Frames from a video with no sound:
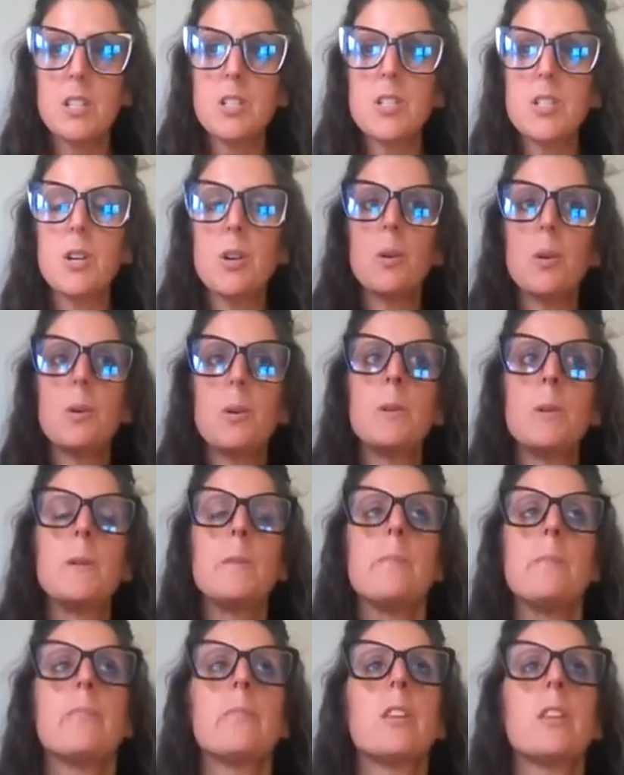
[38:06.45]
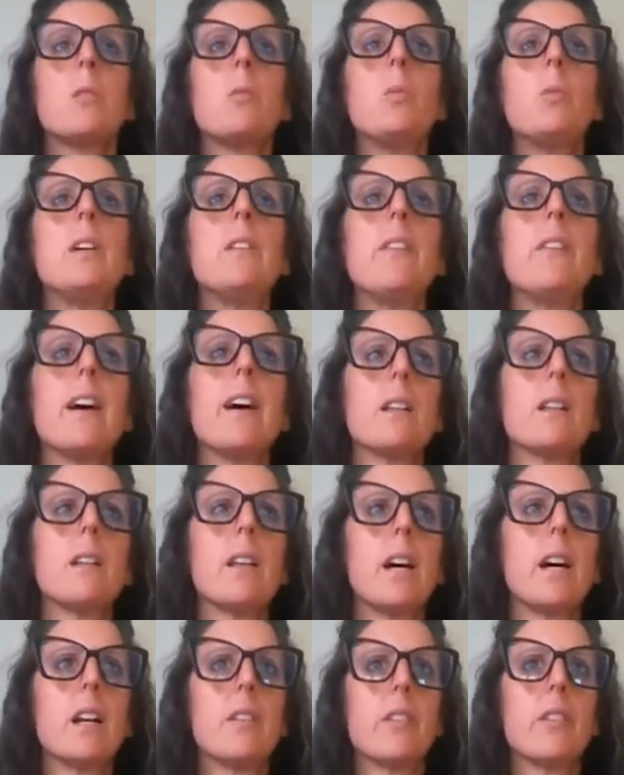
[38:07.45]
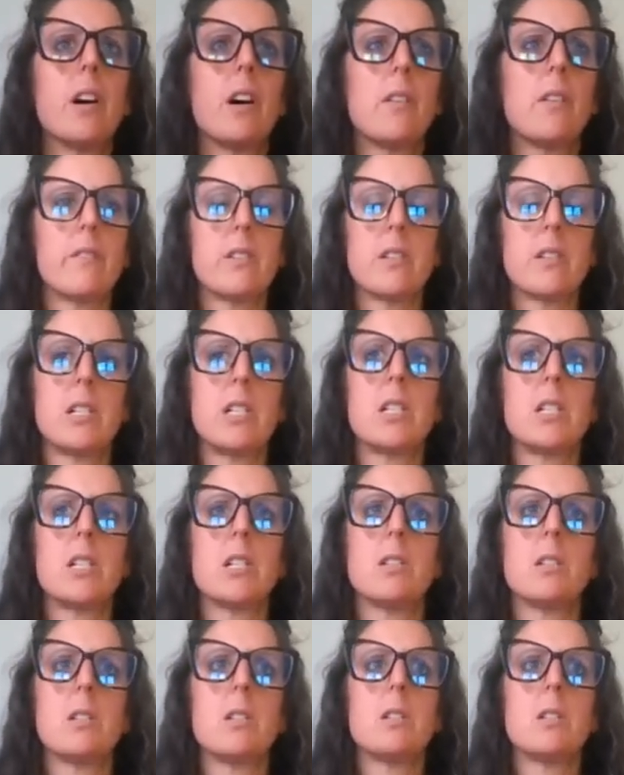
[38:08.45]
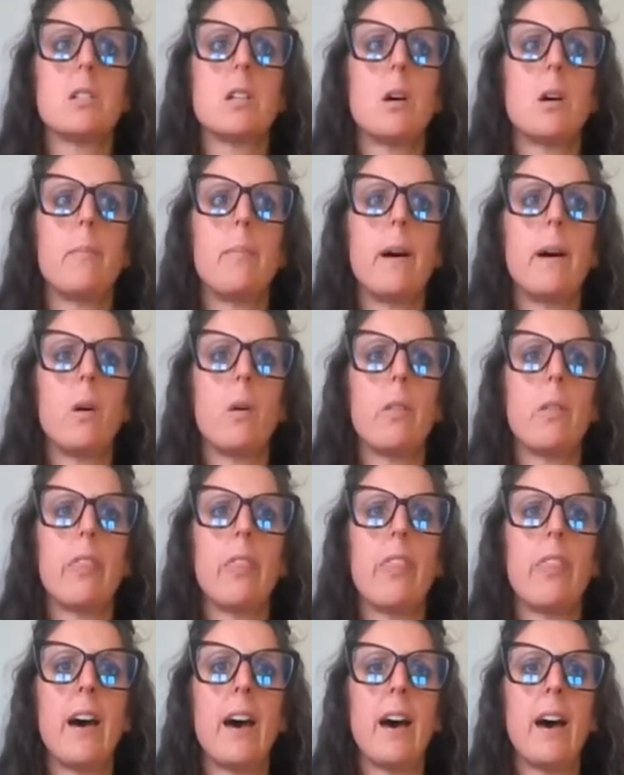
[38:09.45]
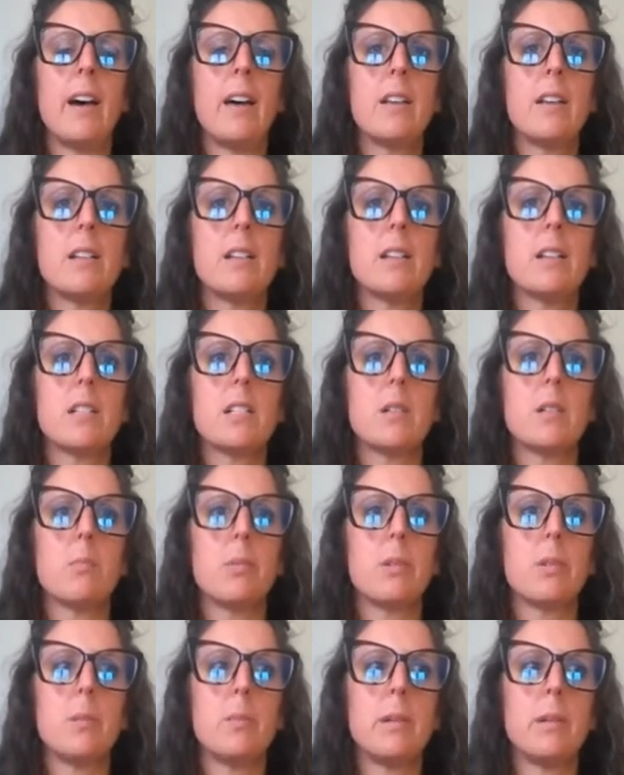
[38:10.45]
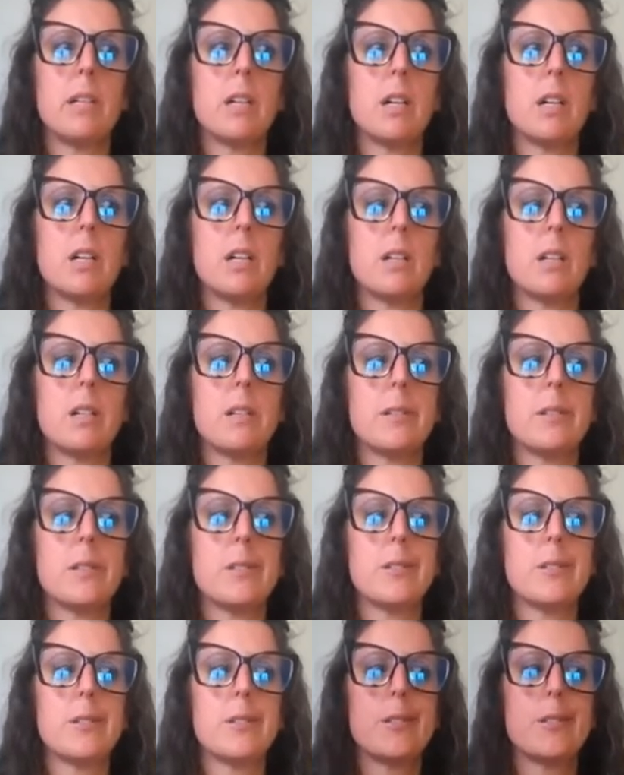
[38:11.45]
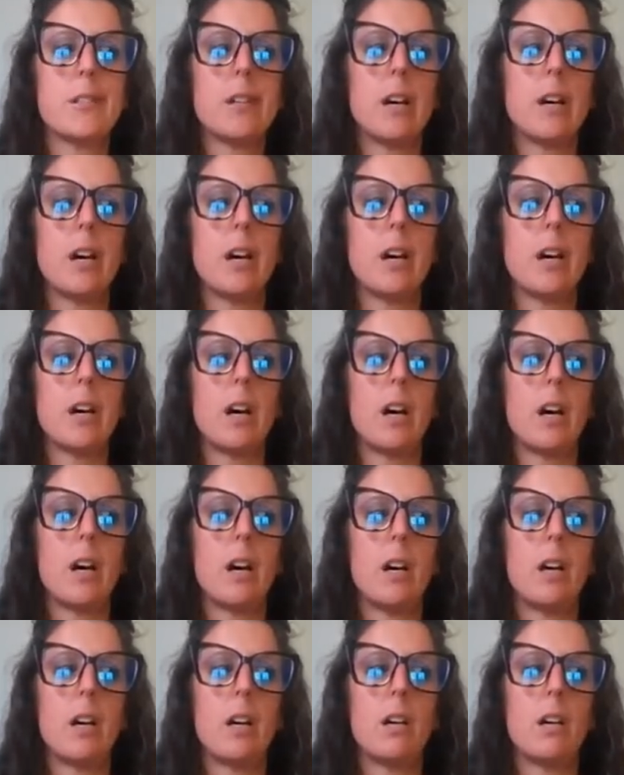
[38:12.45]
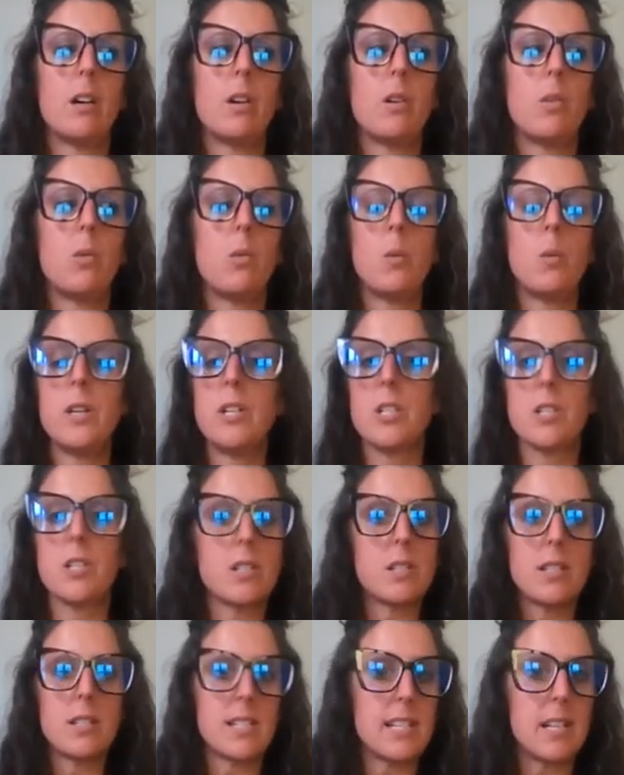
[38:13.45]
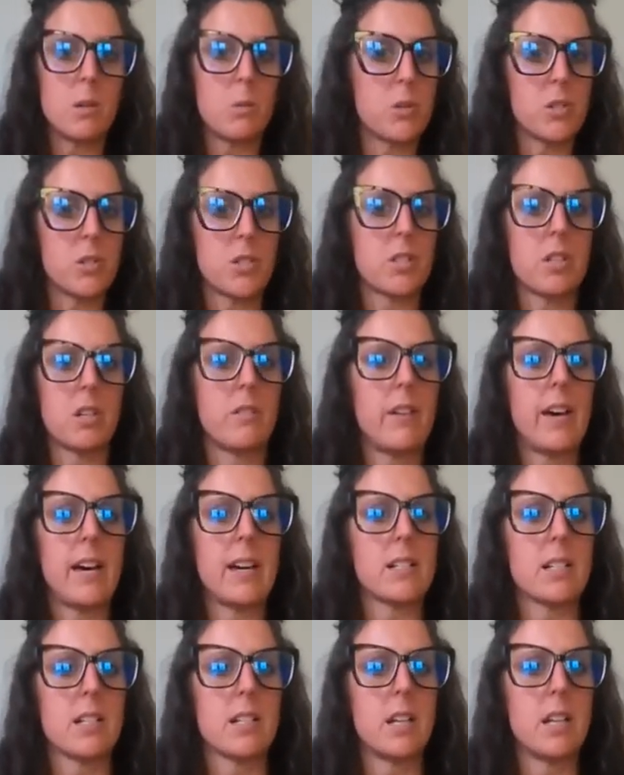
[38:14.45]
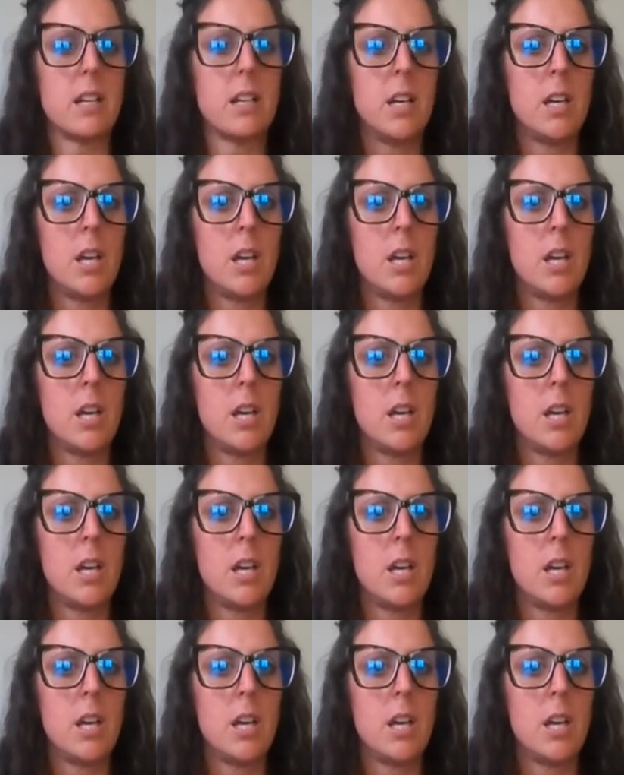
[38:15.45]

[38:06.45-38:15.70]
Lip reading: So we've had a lot of conversations about that, simply because we just said we're just going to vaccinate.